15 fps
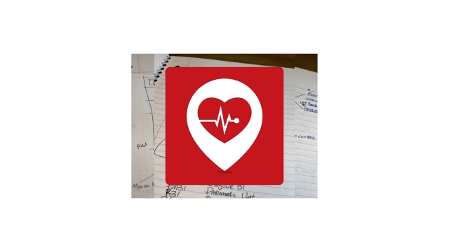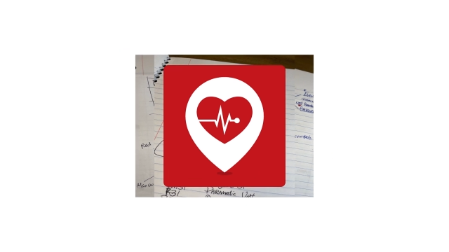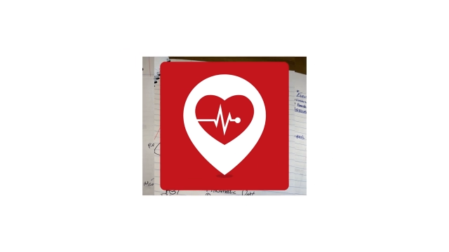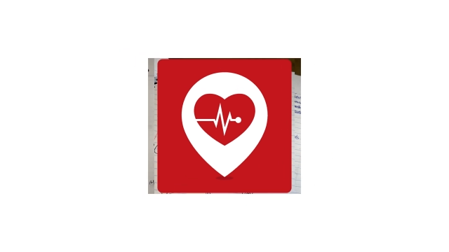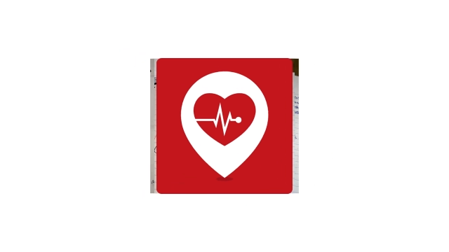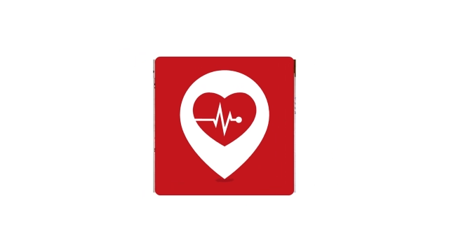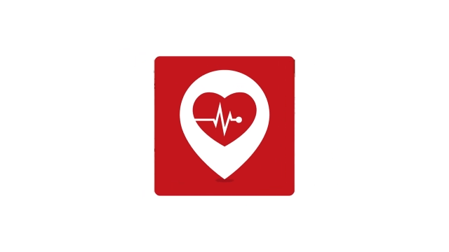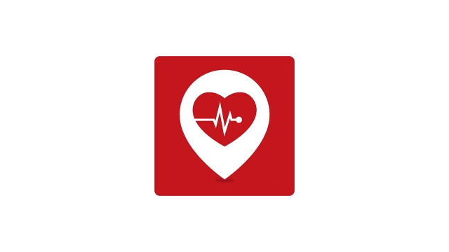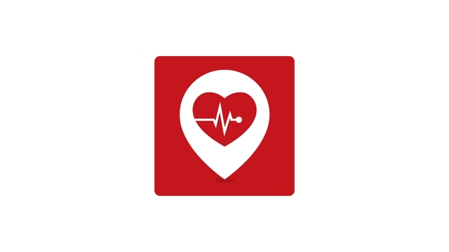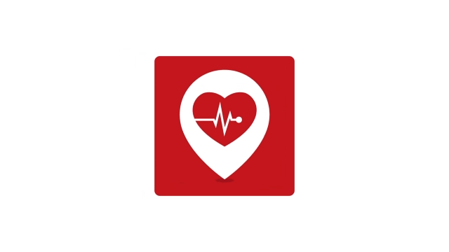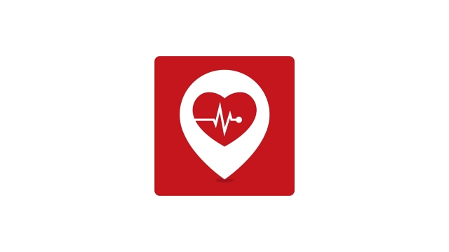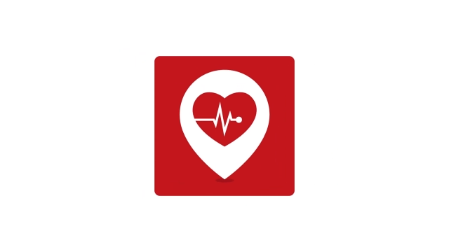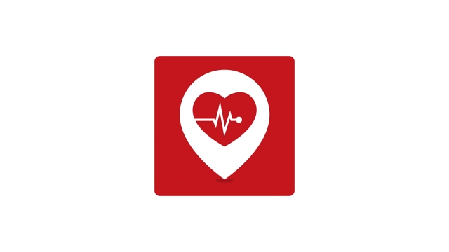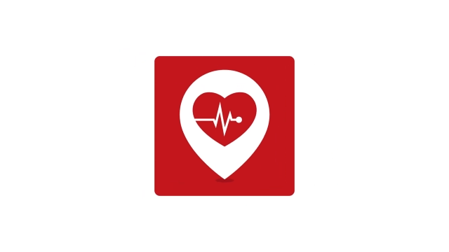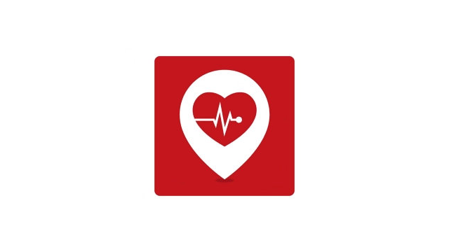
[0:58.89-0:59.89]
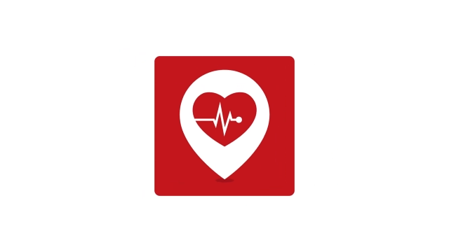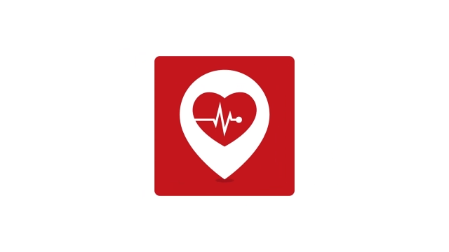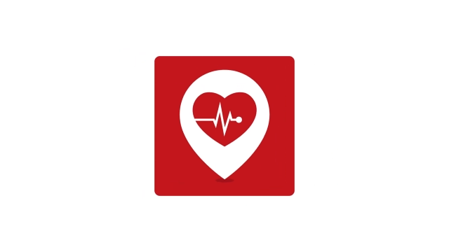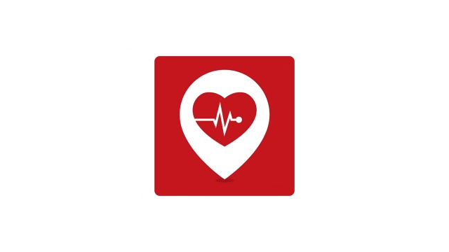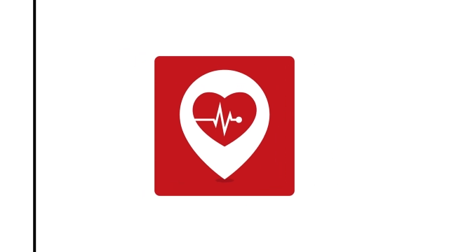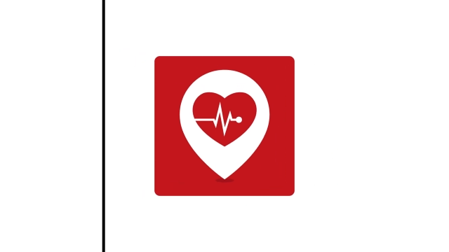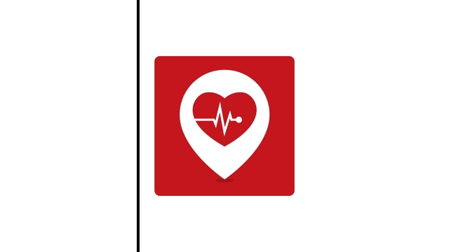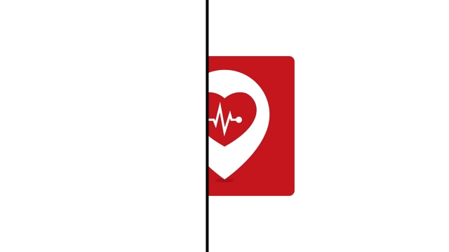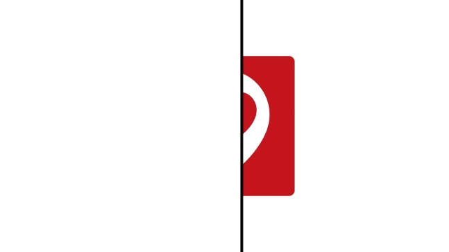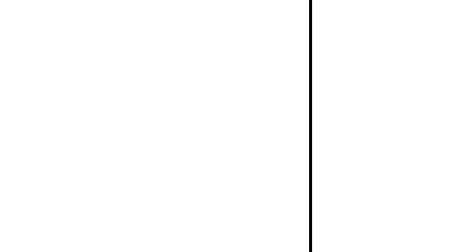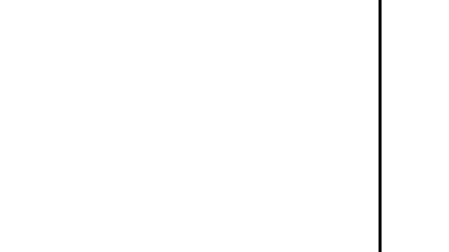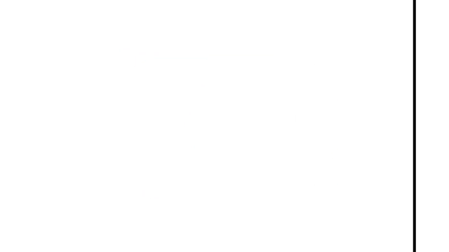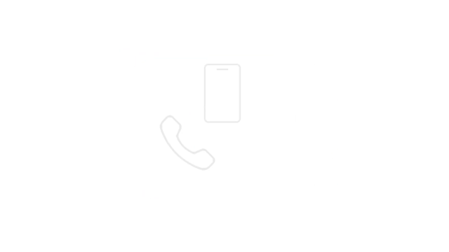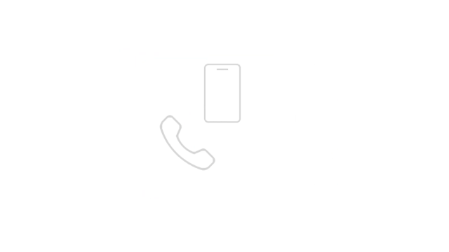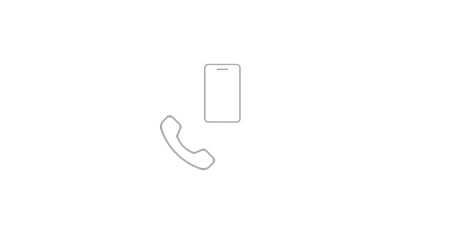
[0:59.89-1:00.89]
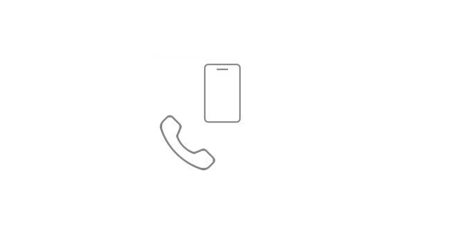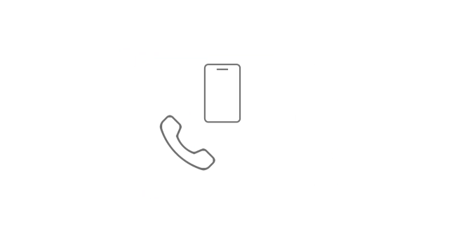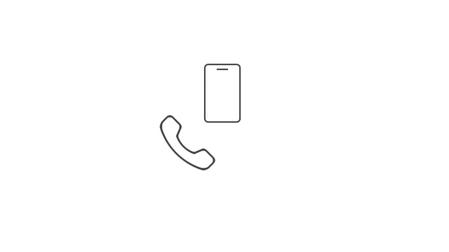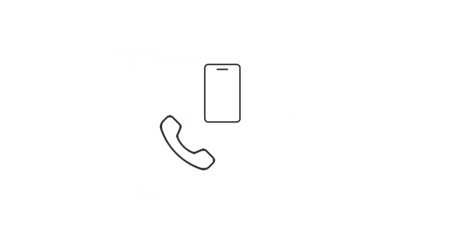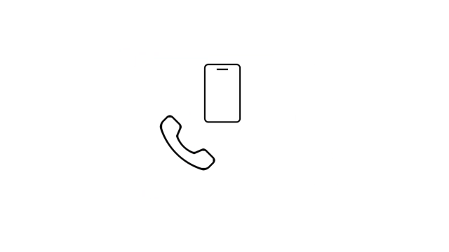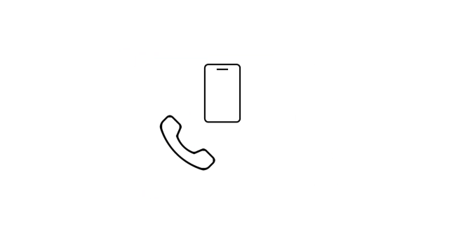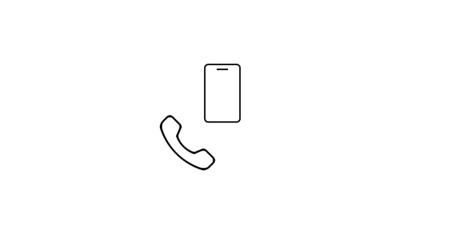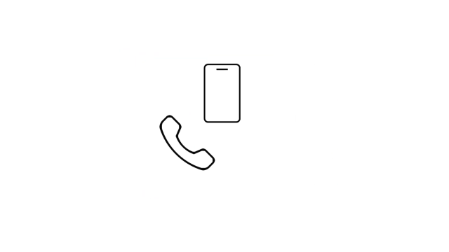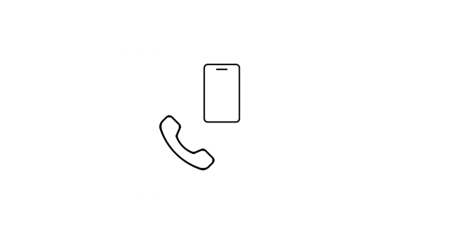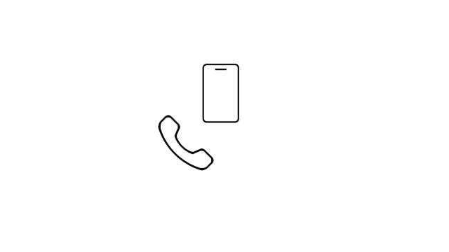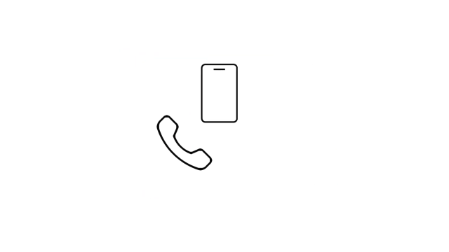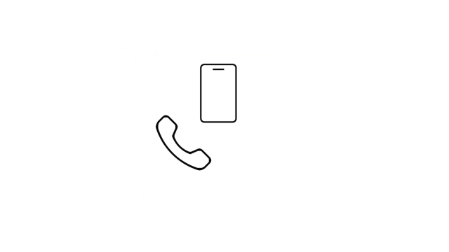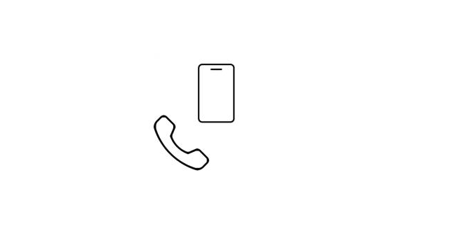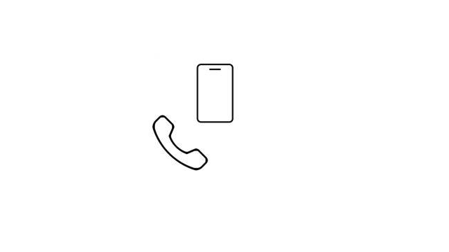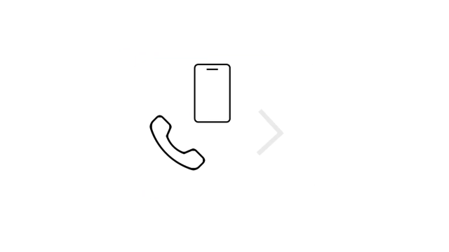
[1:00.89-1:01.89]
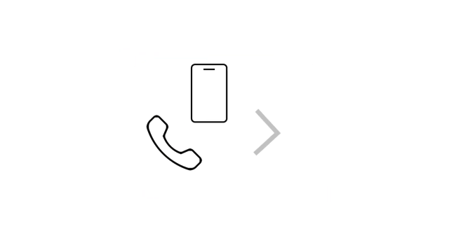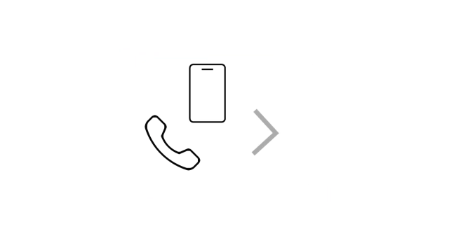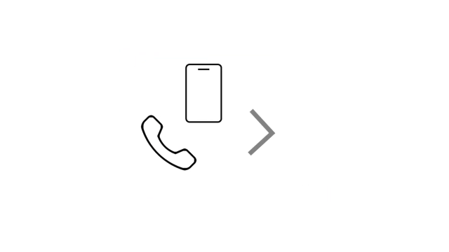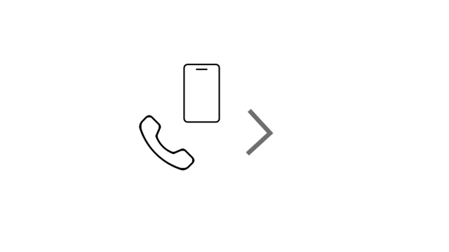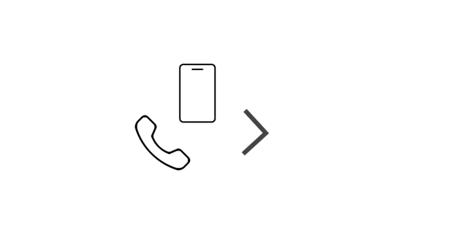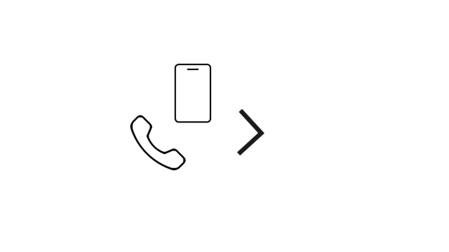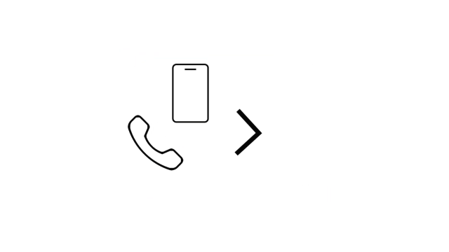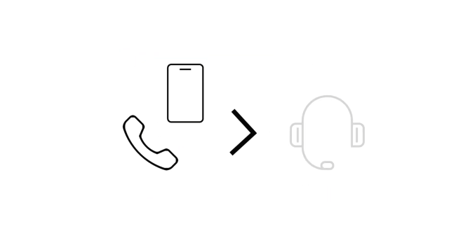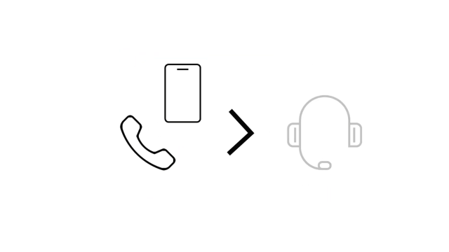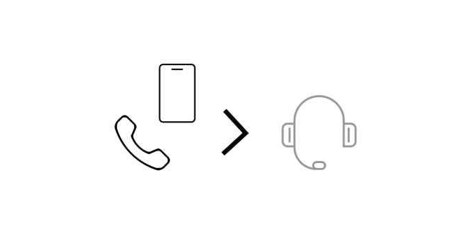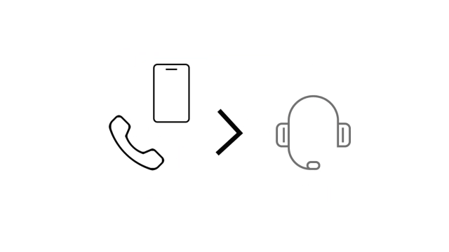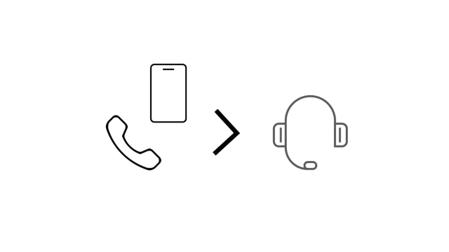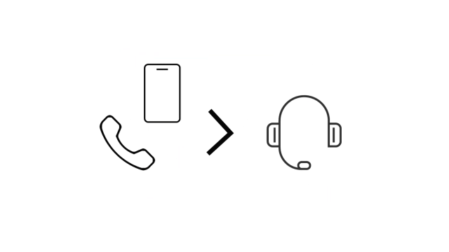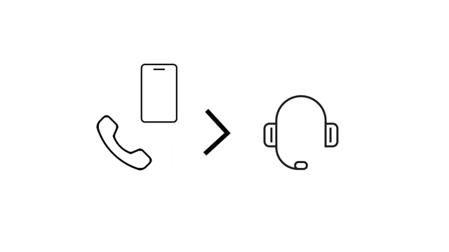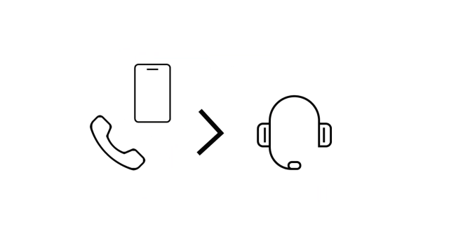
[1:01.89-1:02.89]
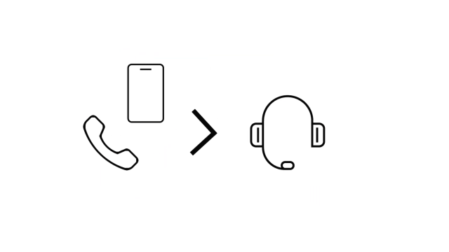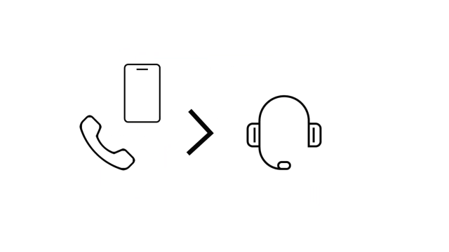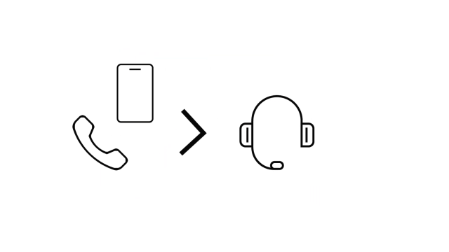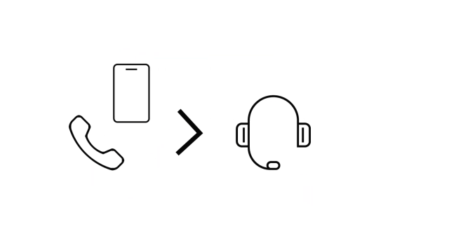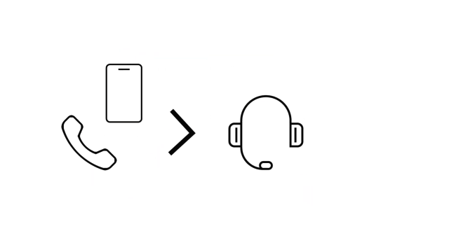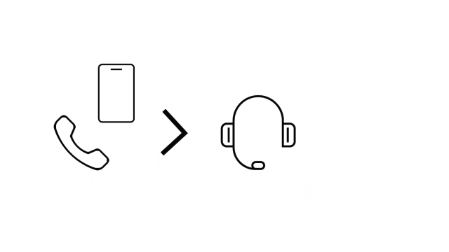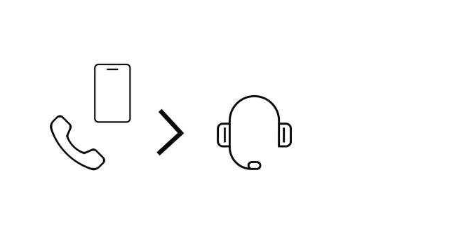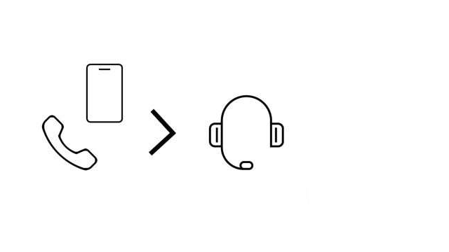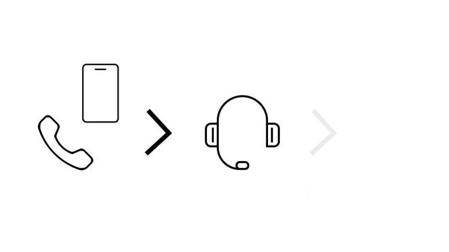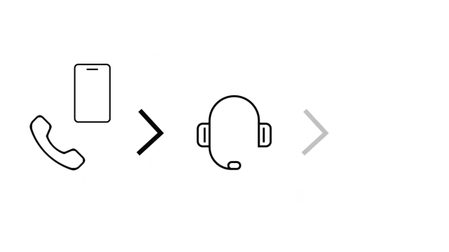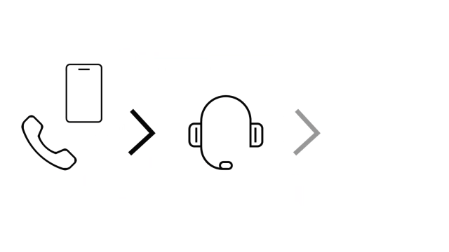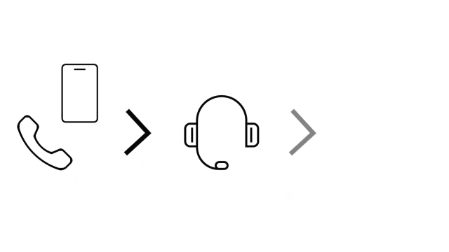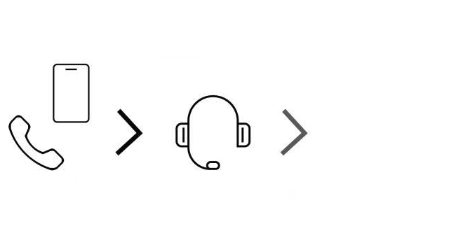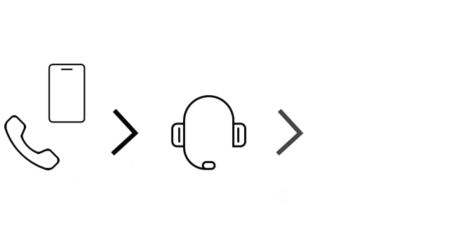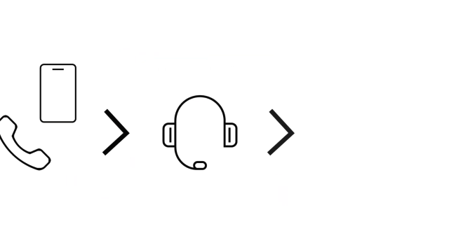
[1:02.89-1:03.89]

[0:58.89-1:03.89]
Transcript: Nobody's mouth can be seen.